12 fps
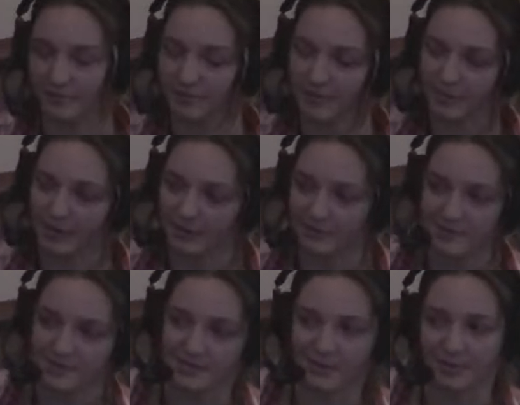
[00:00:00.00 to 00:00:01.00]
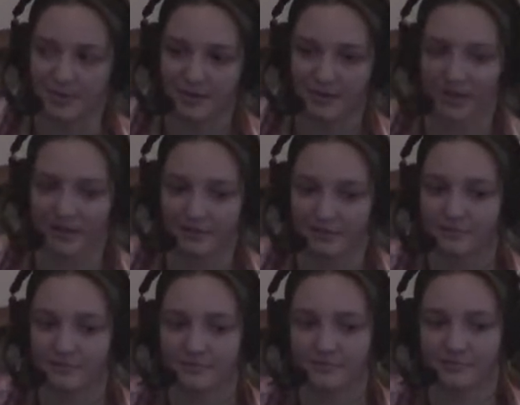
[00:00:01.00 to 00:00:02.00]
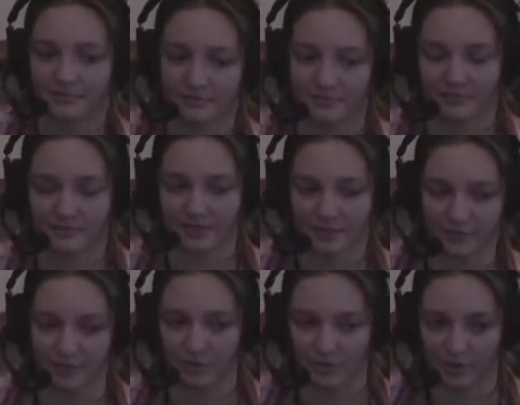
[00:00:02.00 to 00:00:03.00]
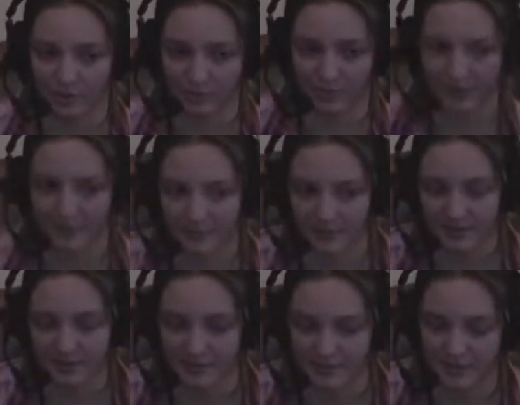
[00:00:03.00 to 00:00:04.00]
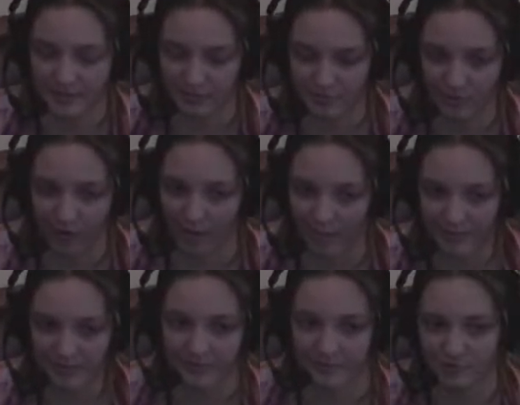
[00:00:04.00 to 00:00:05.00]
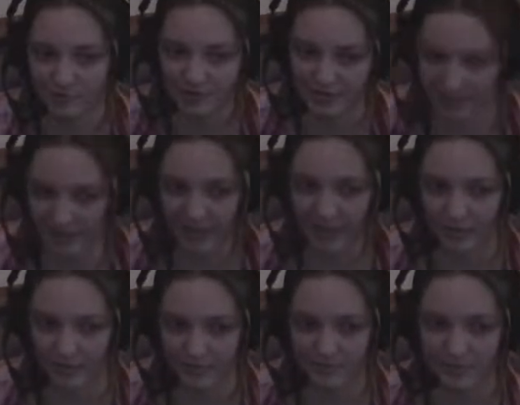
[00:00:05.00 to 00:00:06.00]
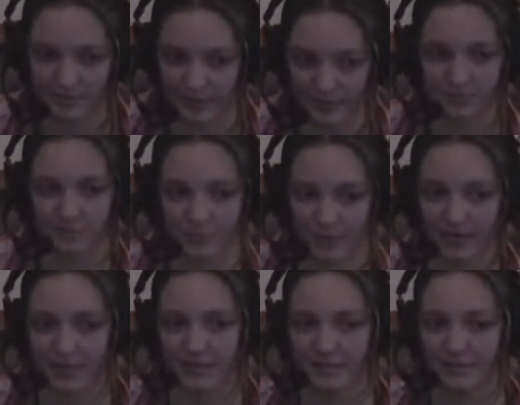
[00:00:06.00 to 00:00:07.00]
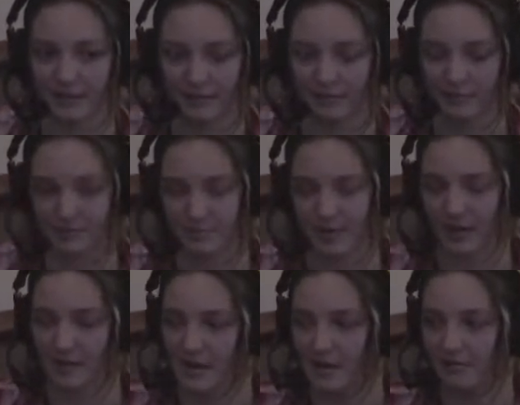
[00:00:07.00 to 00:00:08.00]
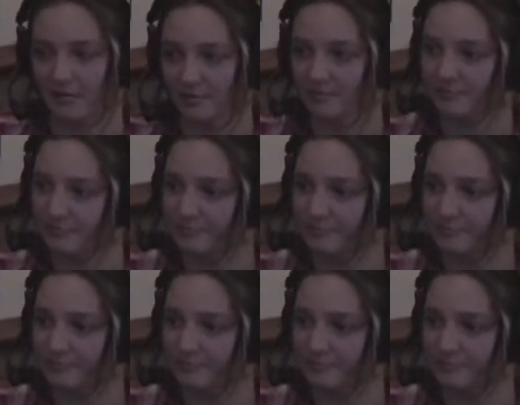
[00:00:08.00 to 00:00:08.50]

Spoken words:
for rebounds is something that if we know a goalie is going to drop and she's going to kick out those rebounds, we want to get that first puck on net low.